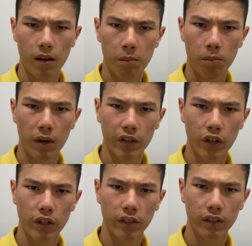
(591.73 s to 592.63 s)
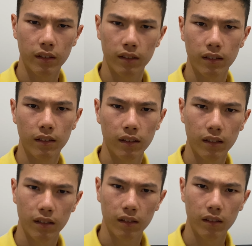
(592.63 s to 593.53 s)
But I don't,
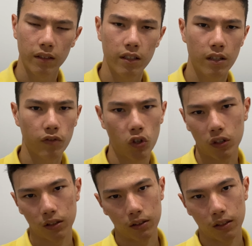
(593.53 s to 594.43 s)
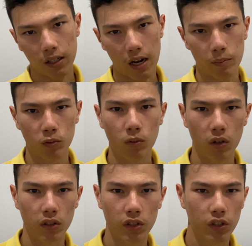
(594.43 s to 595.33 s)
since I've got an Apple
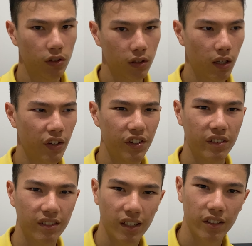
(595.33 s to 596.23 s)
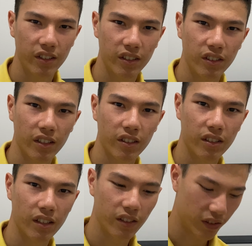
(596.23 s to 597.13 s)
Watch, I don't
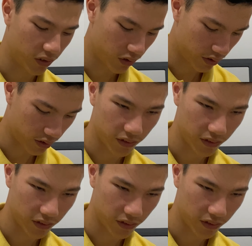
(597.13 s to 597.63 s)
use it.